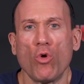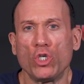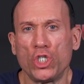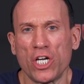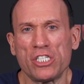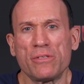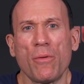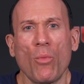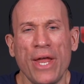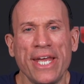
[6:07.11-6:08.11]
Just
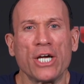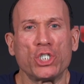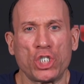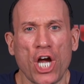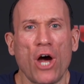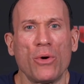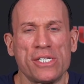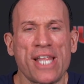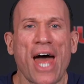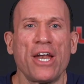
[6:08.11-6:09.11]
winning a show is
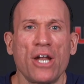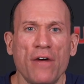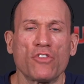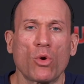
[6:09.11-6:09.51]
not enough